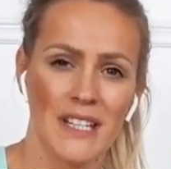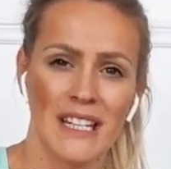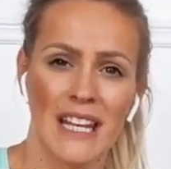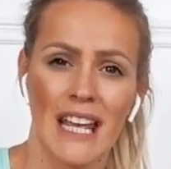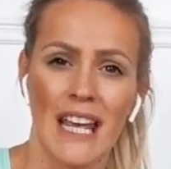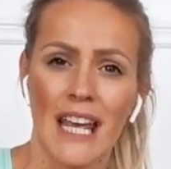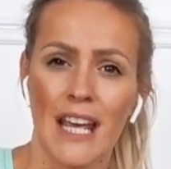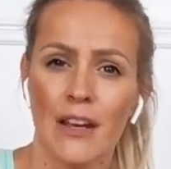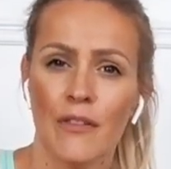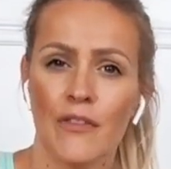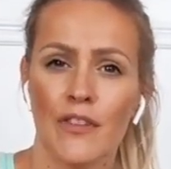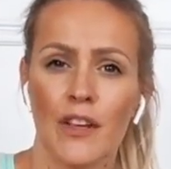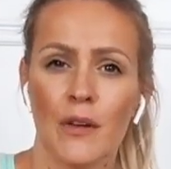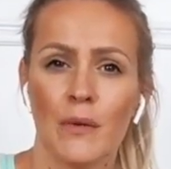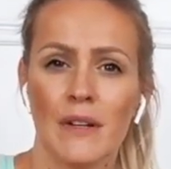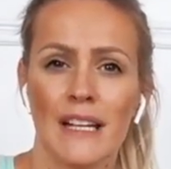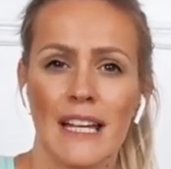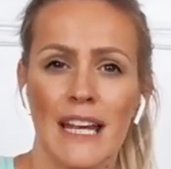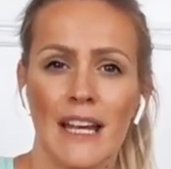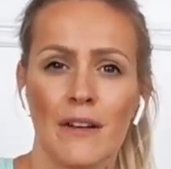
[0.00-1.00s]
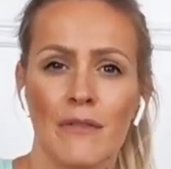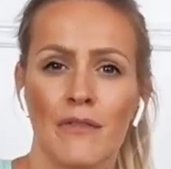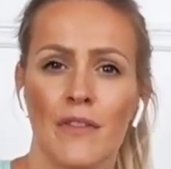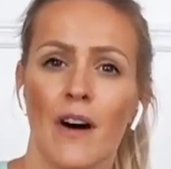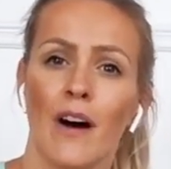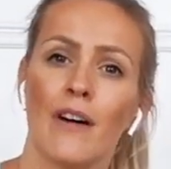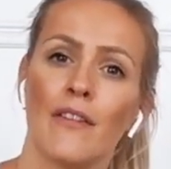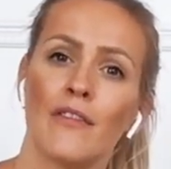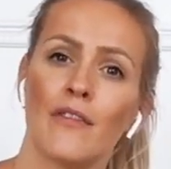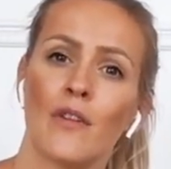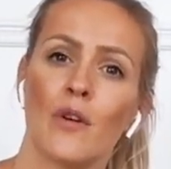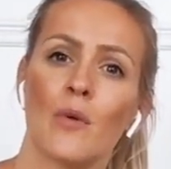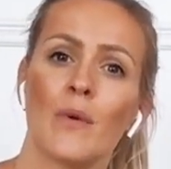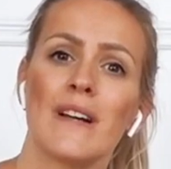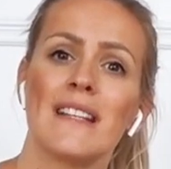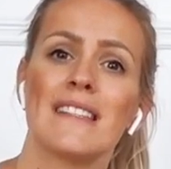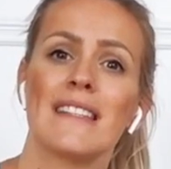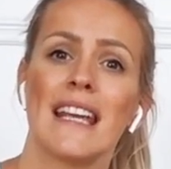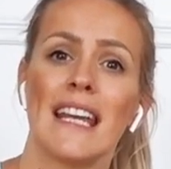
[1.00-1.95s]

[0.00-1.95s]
And if you lean far forwards